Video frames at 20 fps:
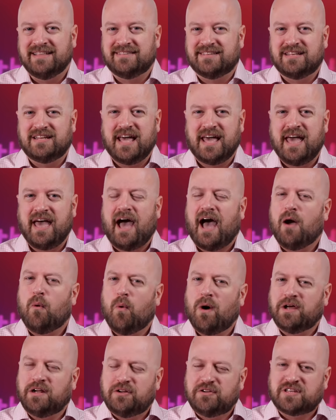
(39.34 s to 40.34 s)
And today I
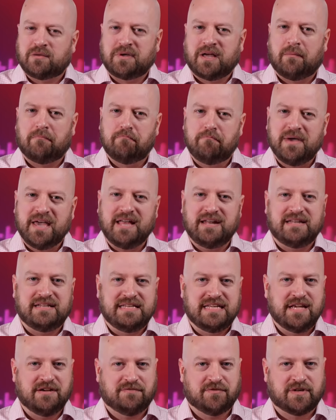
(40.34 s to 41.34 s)
want to do something a bit
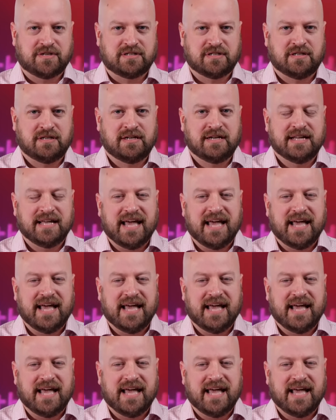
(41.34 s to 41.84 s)
different.